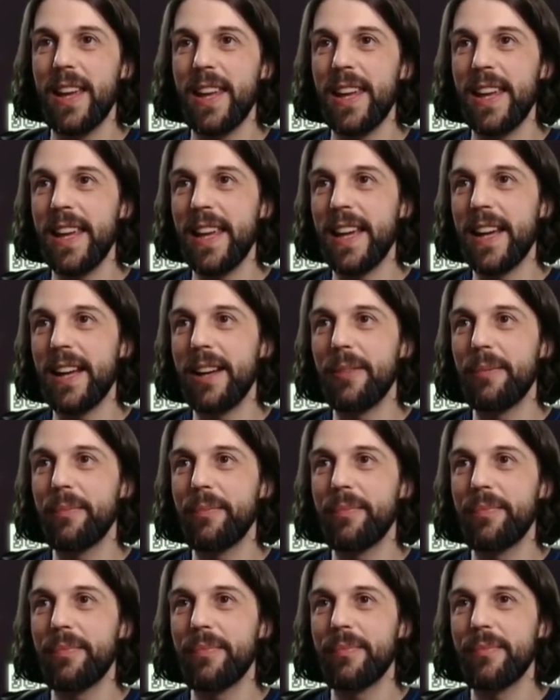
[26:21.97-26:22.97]
yeah.
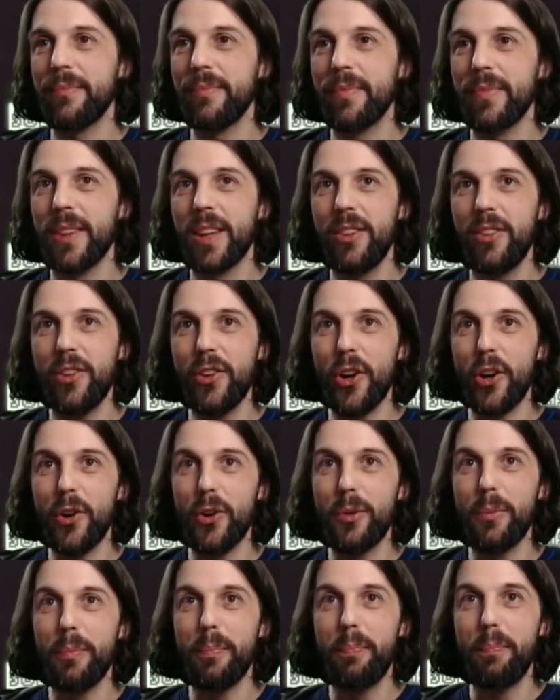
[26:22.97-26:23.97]

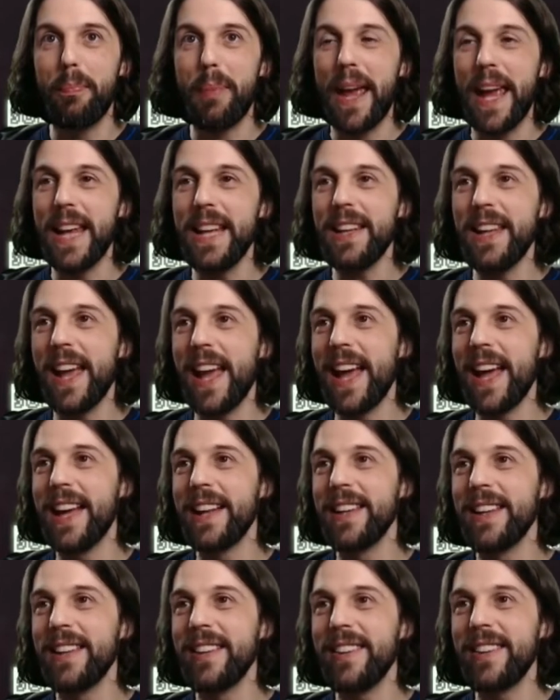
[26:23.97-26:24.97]
So Bane
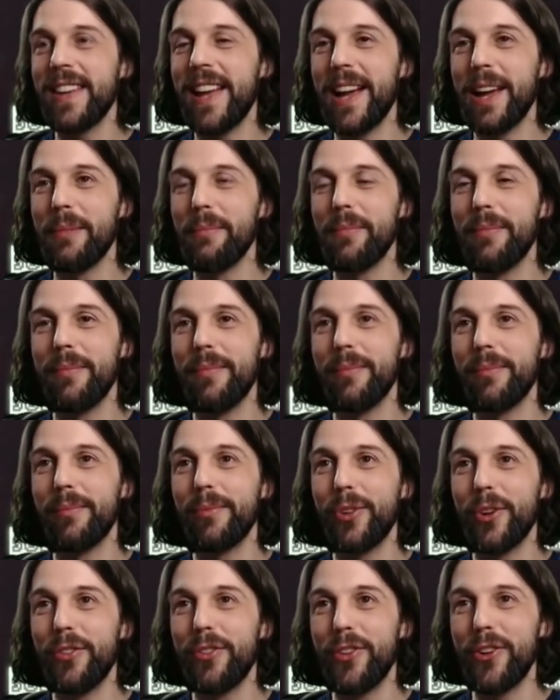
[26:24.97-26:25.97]
Hannes, I'm
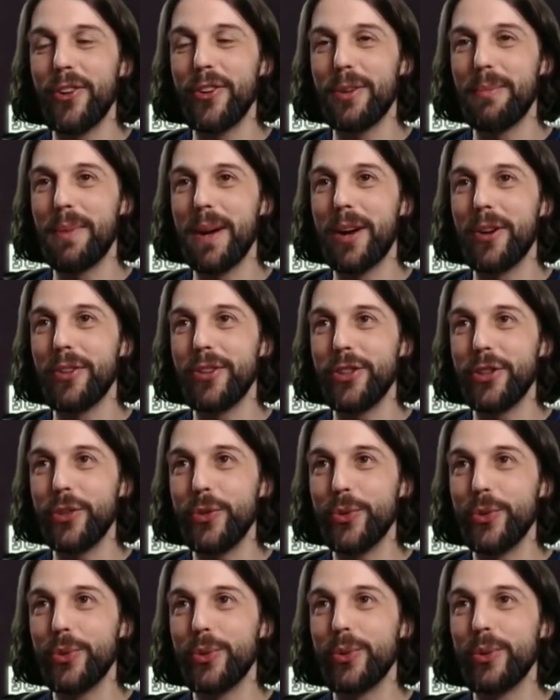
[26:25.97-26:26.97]
concerned about
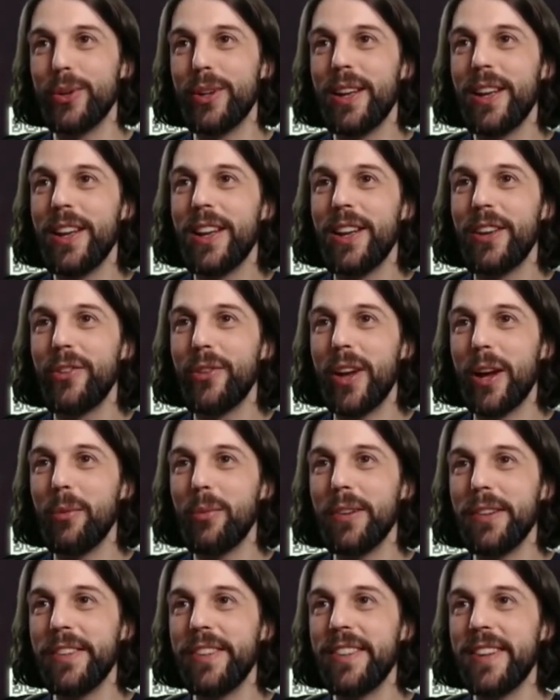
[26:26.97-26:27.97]
you. So I
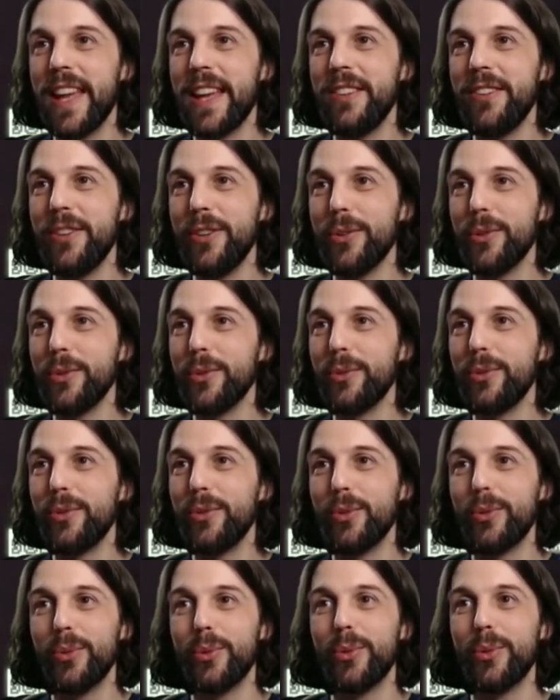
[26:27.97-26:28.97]
will send you
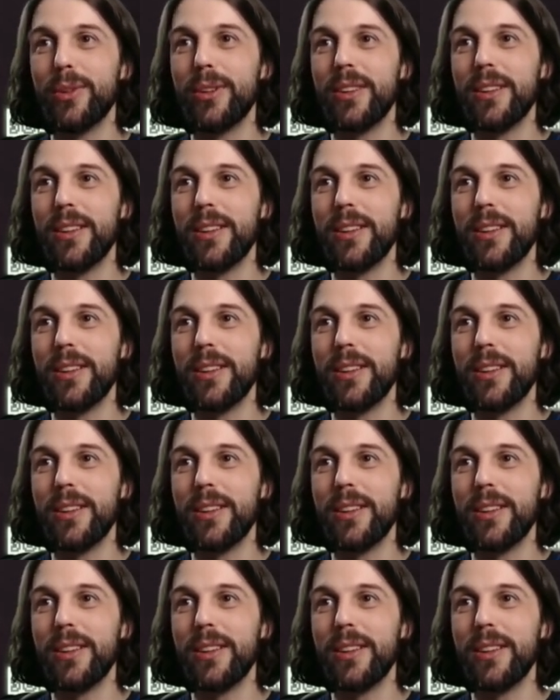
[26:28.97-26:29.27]
to